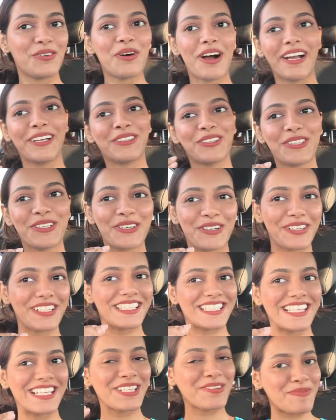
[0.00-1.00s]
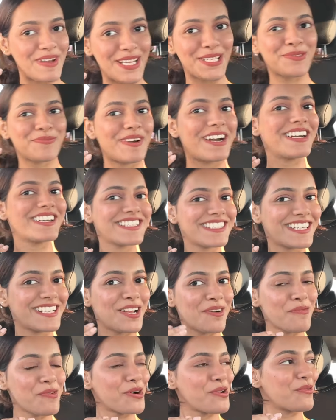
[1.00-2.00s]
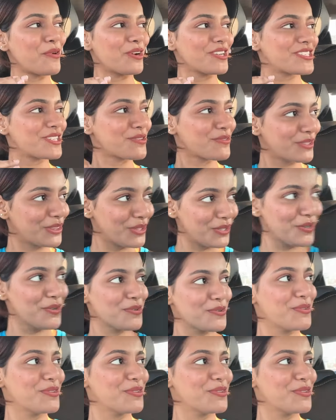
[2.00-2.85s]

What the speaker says: Oh, I thought you were going to say the best part is that I'm going to watch it with you.